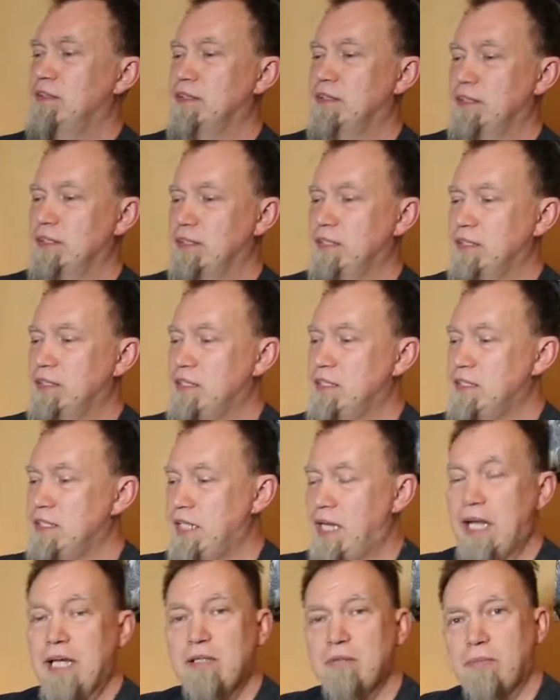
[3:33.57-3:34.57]
Uh, none of
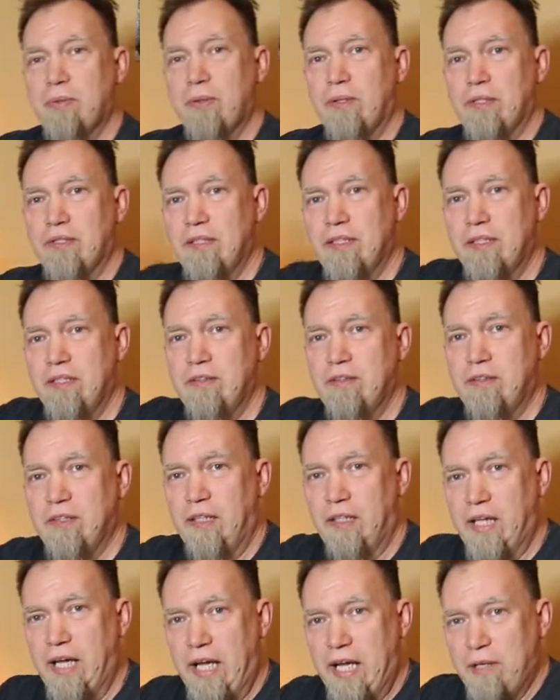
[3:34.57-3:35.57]
the hand put, you know,
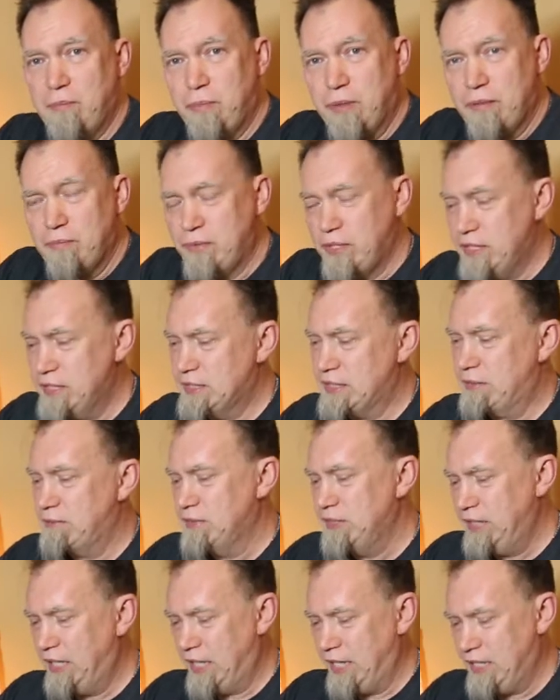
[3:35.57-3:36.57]
little hand pump things. I
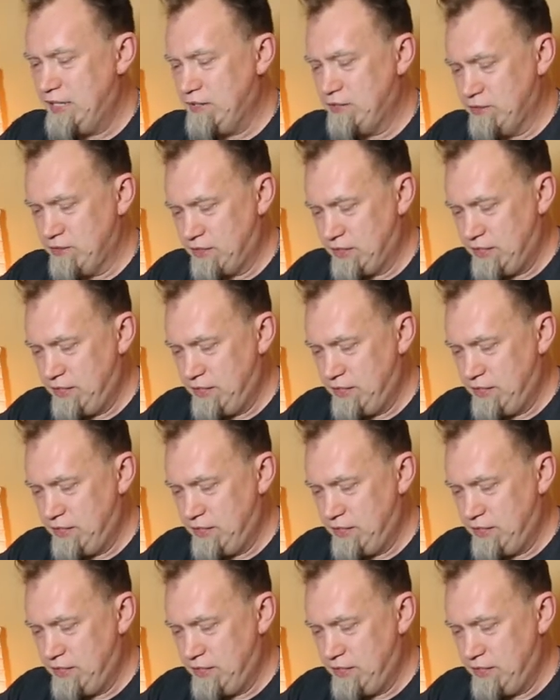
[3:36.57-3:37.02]
really hate those.